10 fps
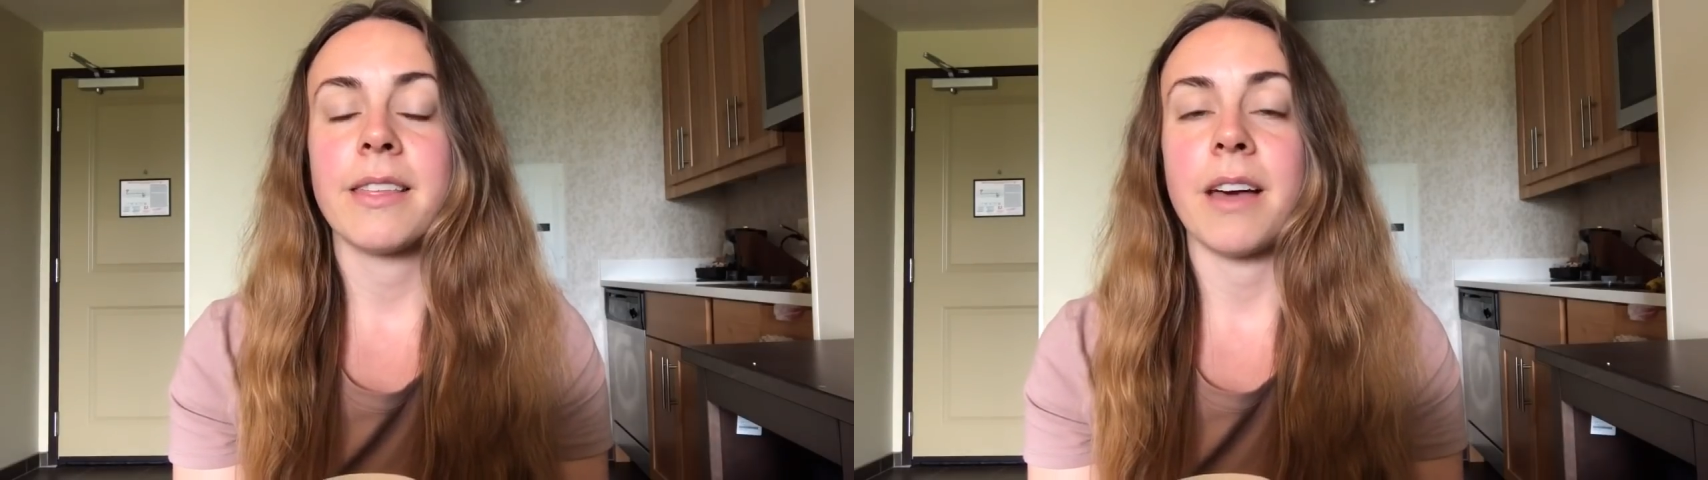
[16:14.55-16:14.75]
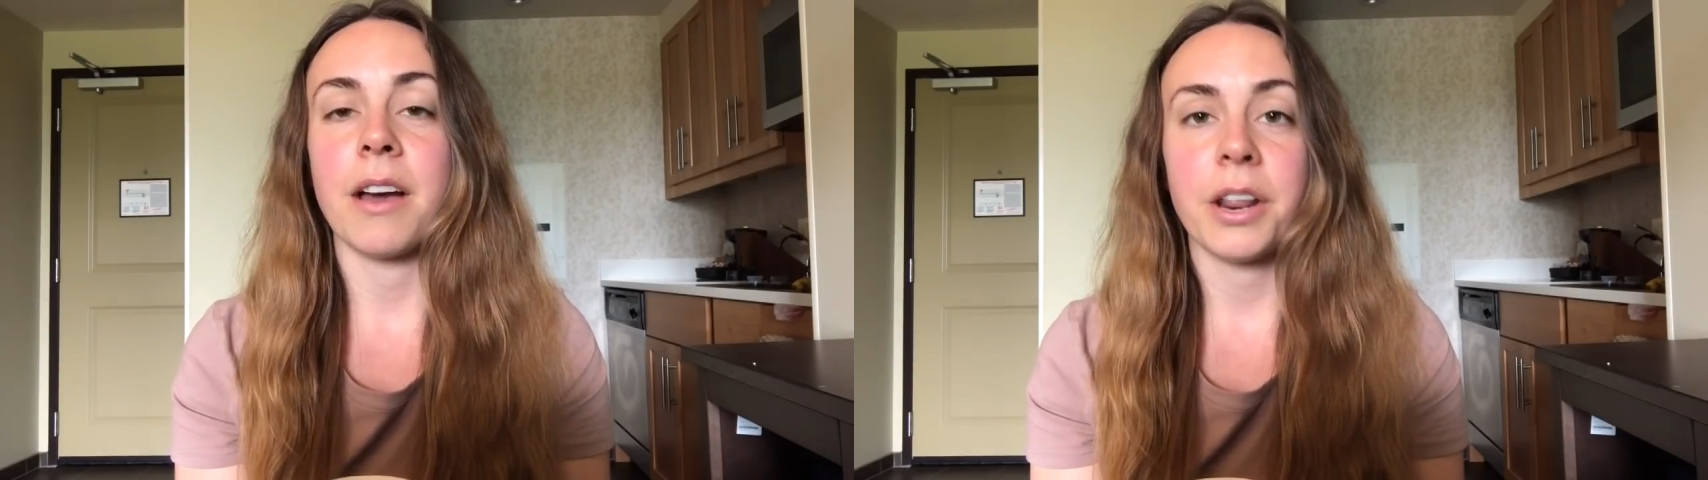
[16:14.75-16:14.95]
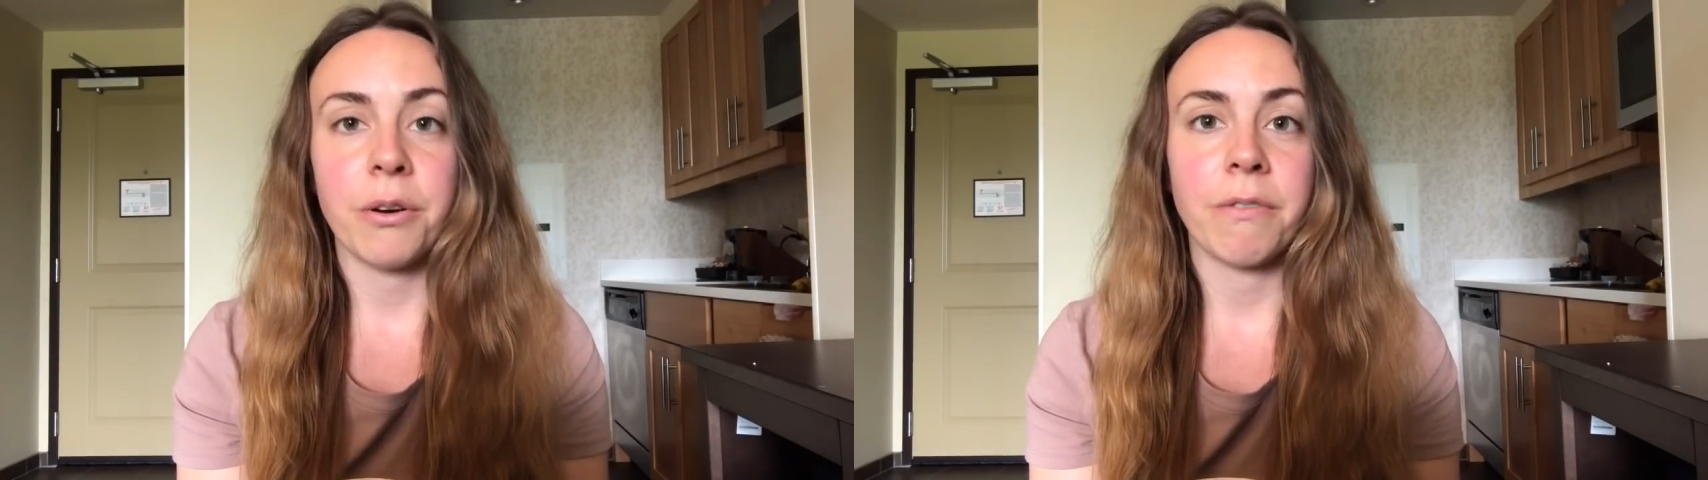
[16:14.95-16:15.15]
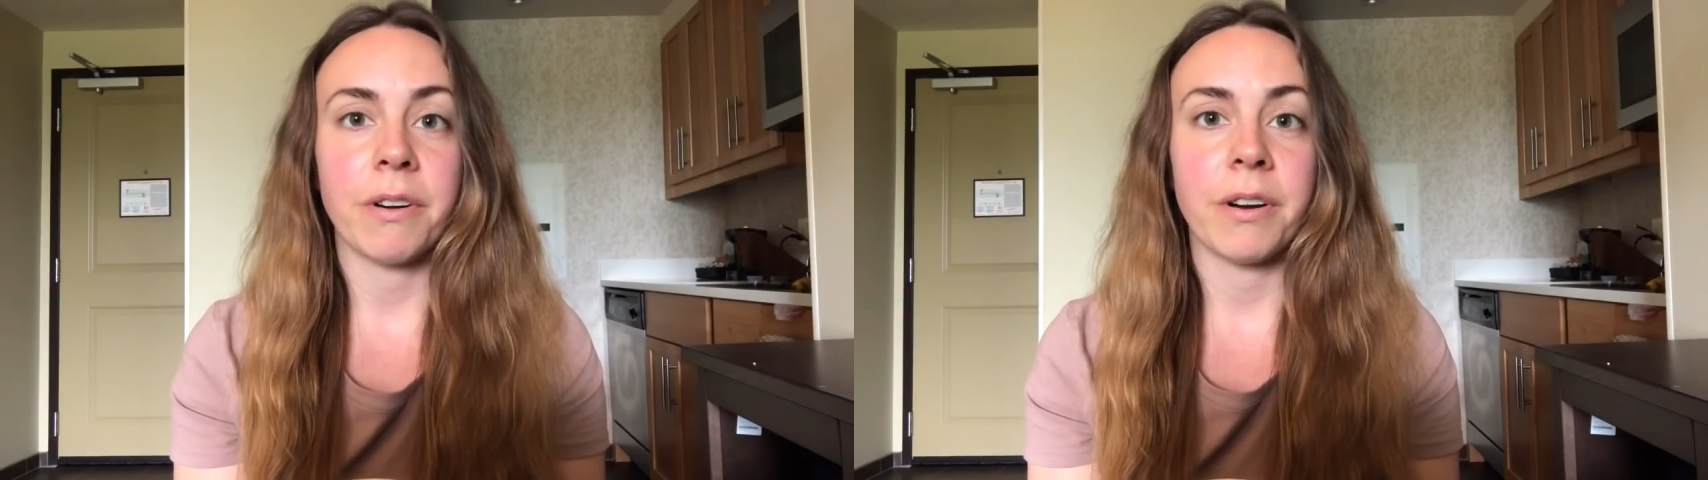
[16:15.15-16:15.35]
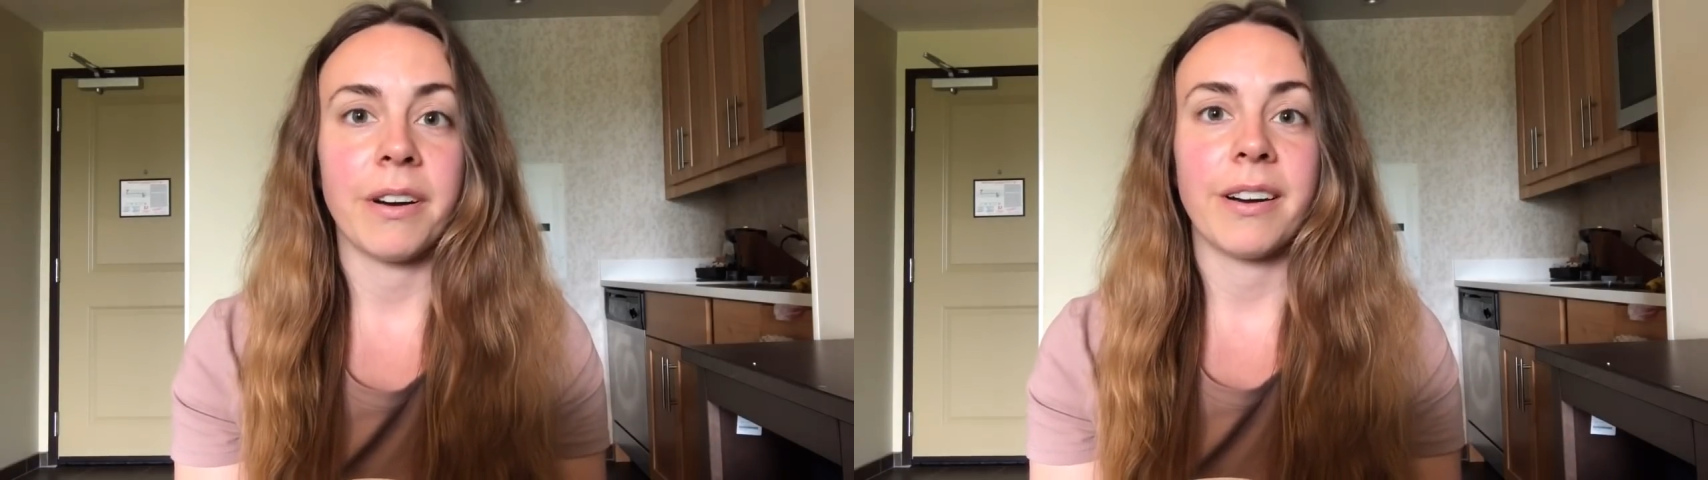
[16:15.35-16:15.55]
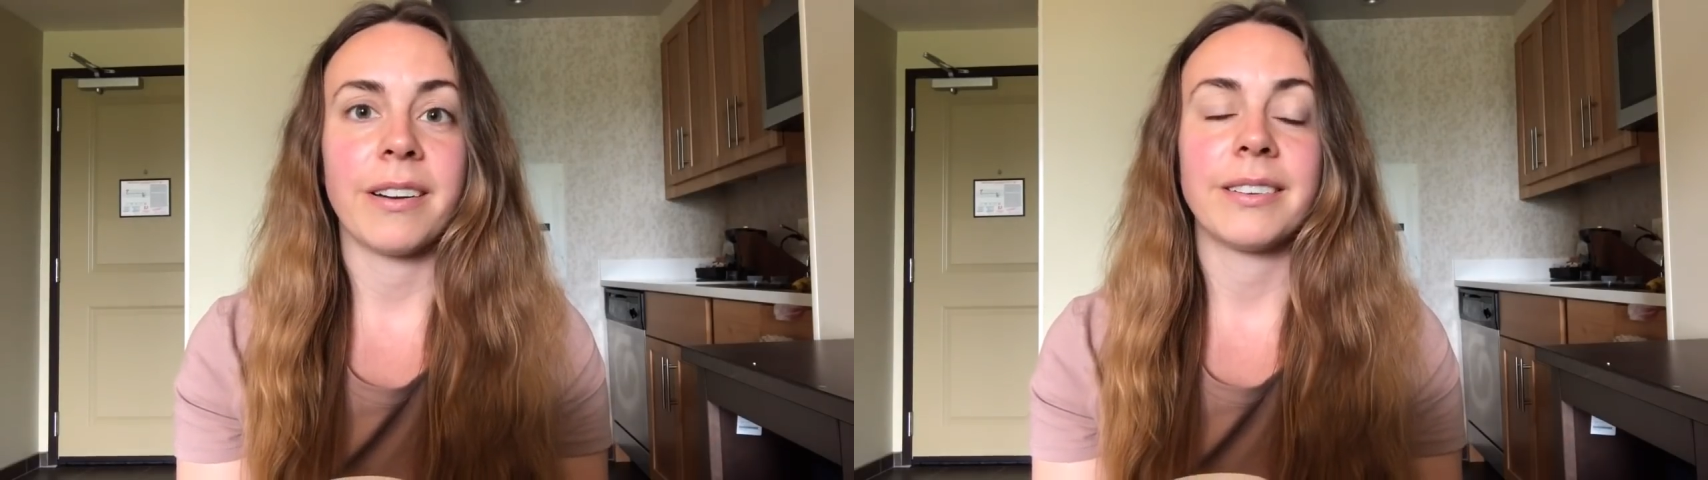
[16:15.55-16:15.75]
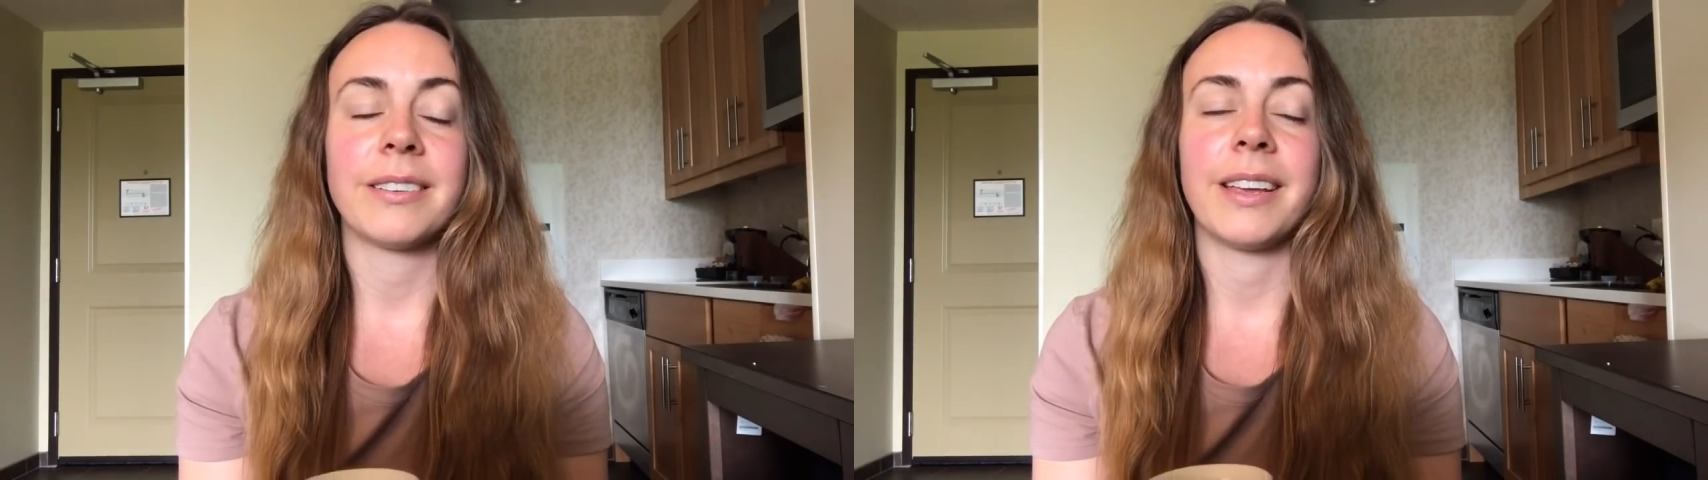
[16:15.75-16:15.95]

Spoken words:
thought it over